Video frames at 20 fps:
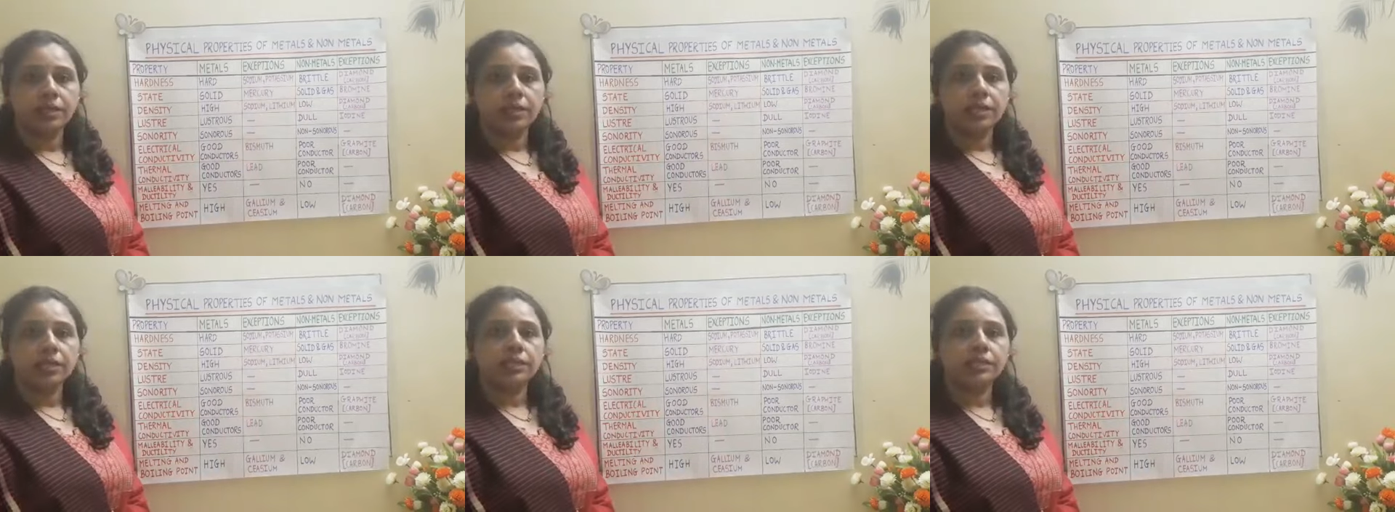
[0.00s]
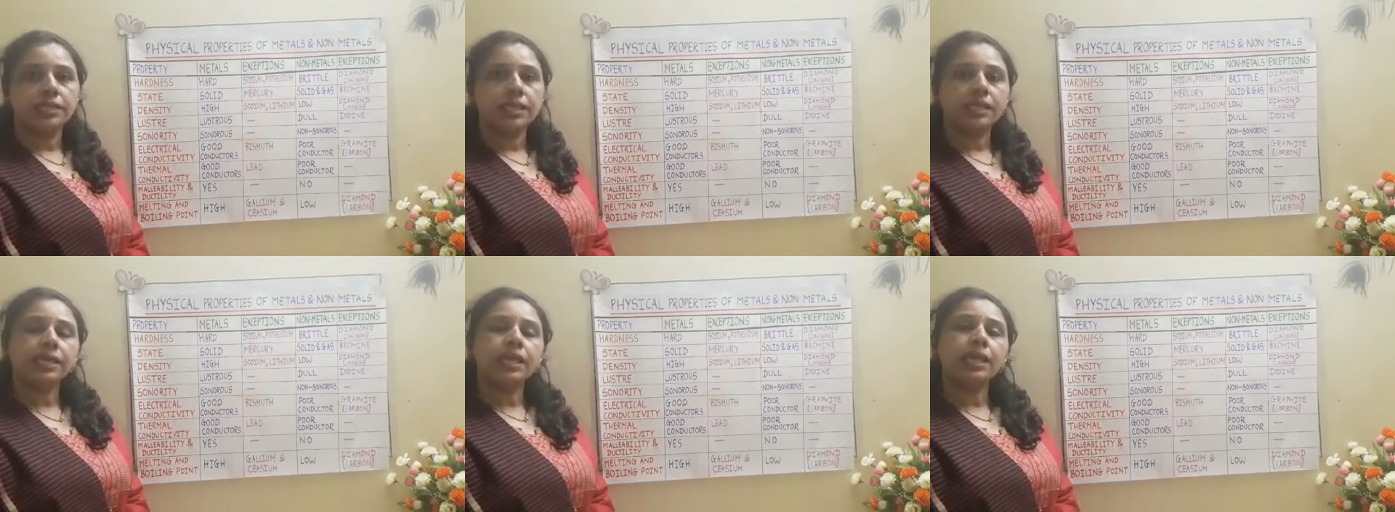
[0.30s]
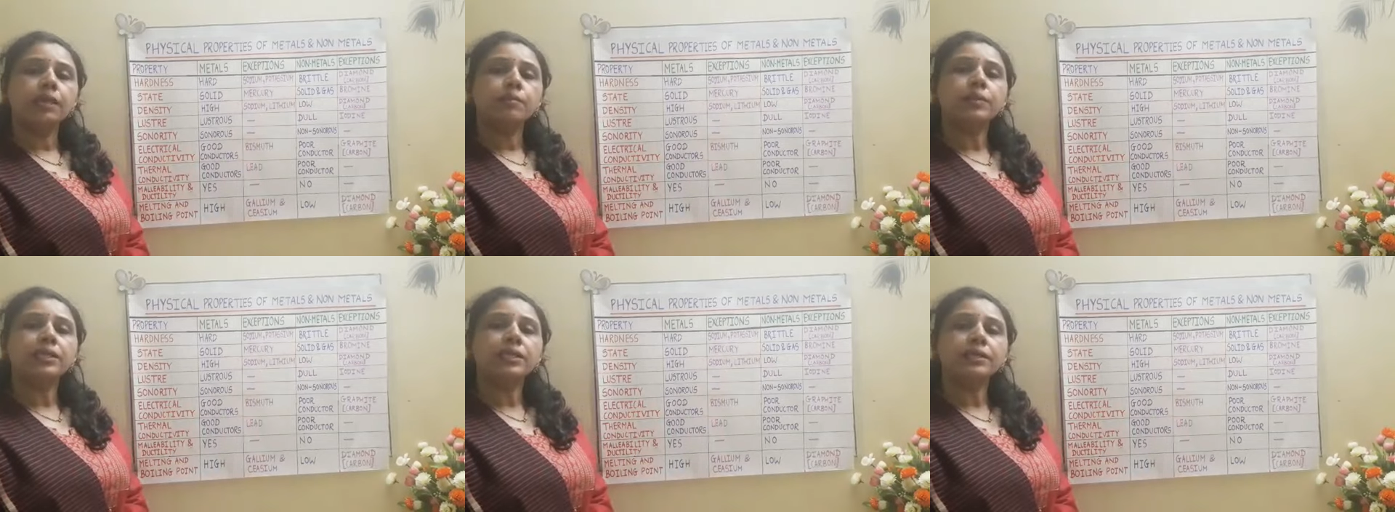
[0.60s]
They
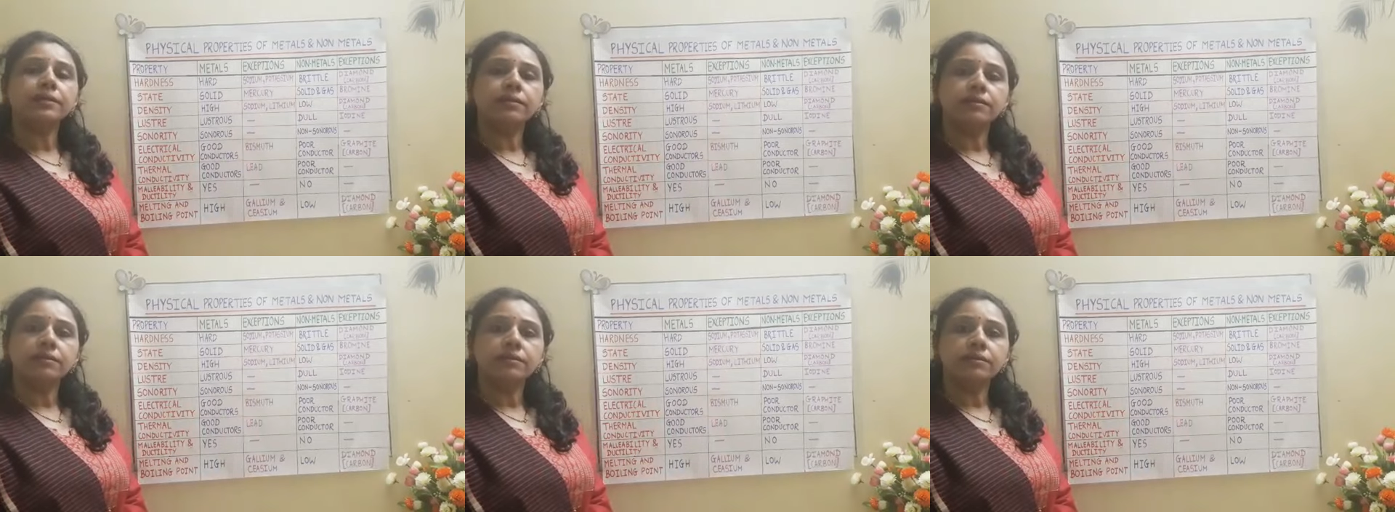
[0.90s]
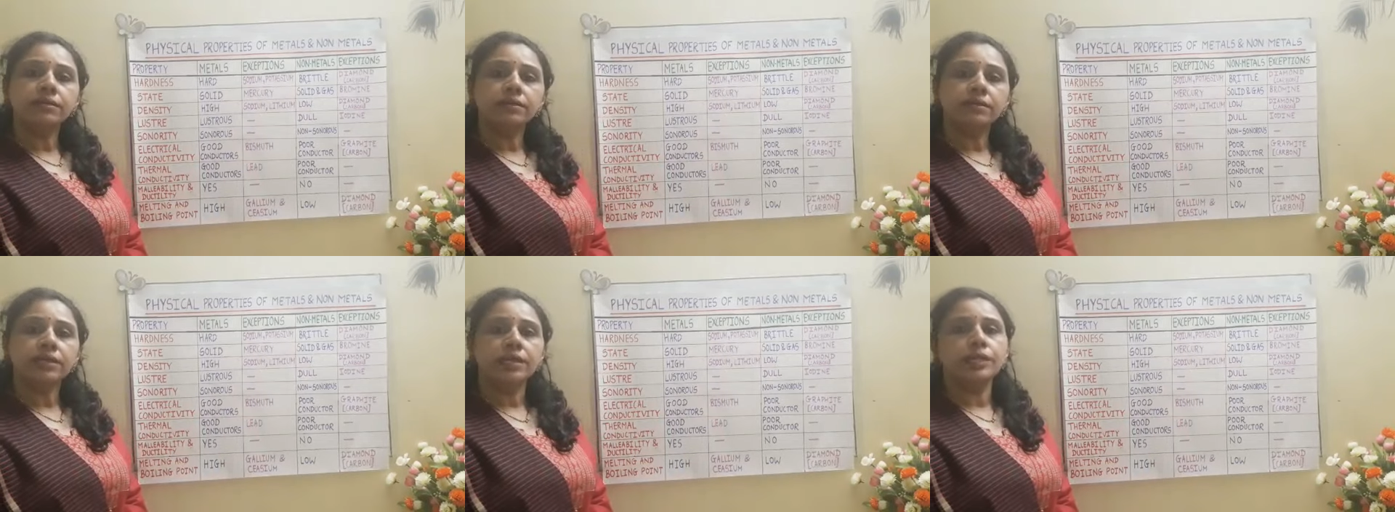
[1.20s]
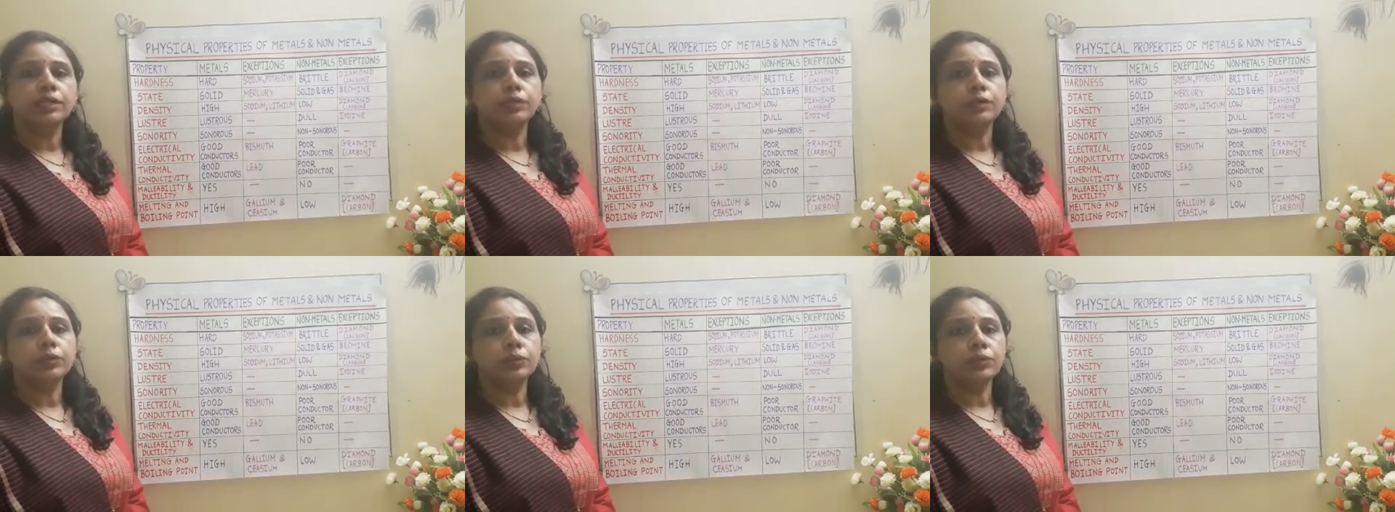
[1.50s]
can be turned
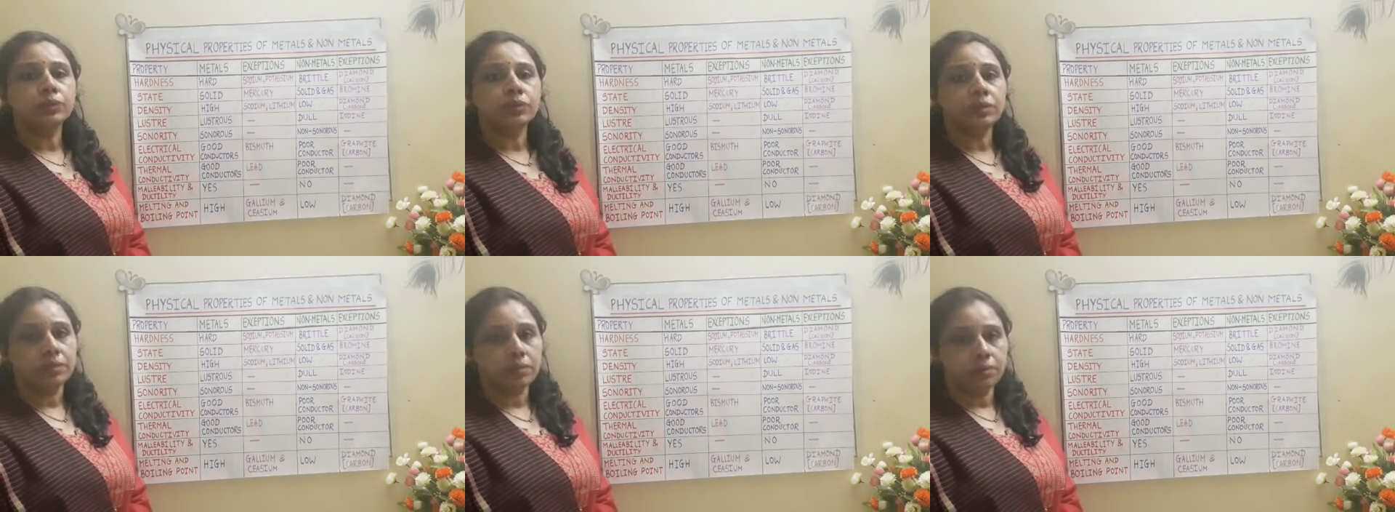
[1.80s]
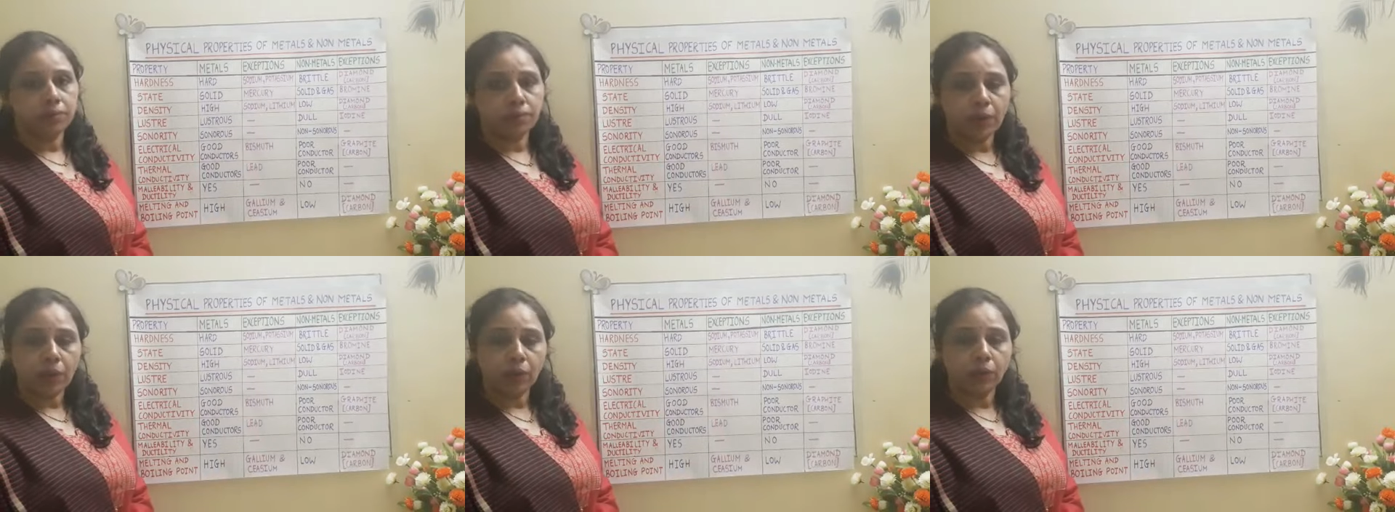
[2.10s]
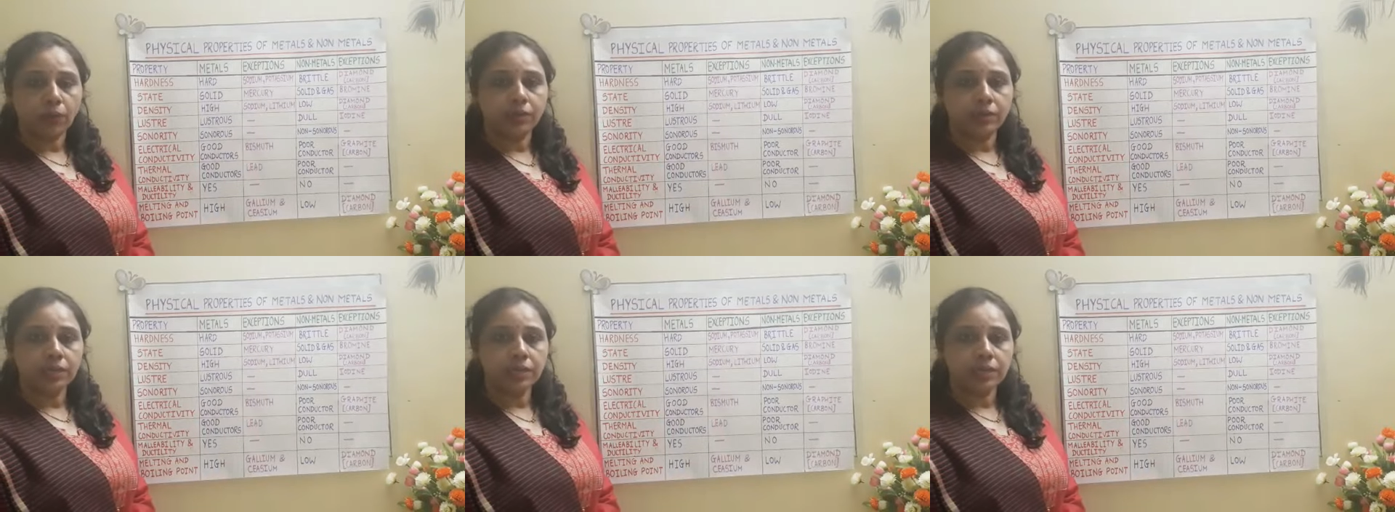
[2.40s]
into
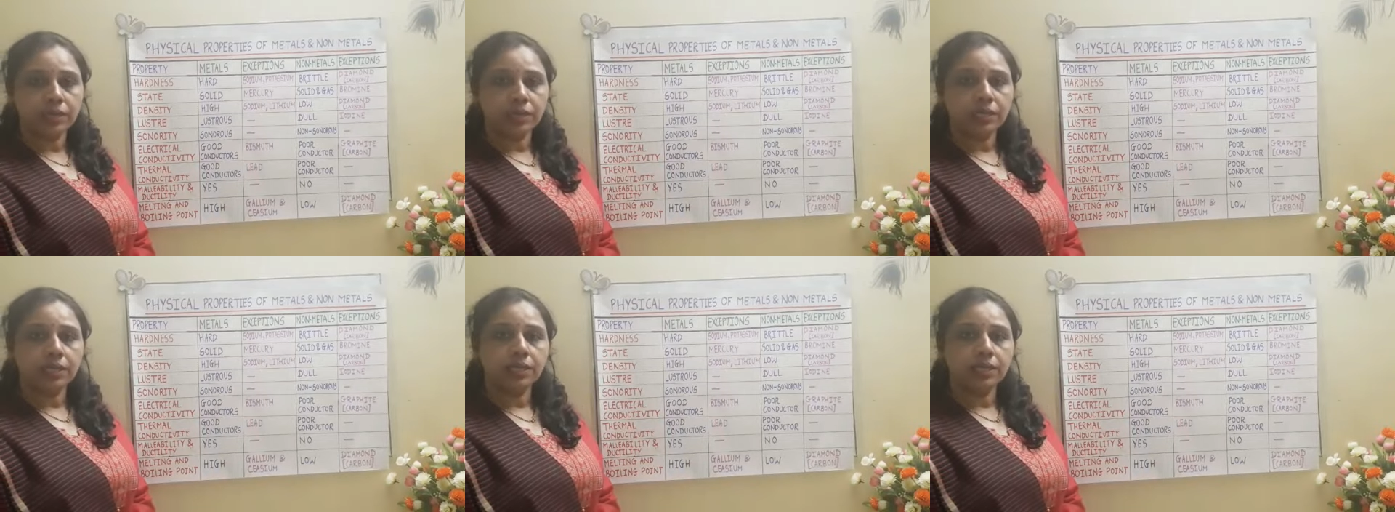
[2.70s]
powder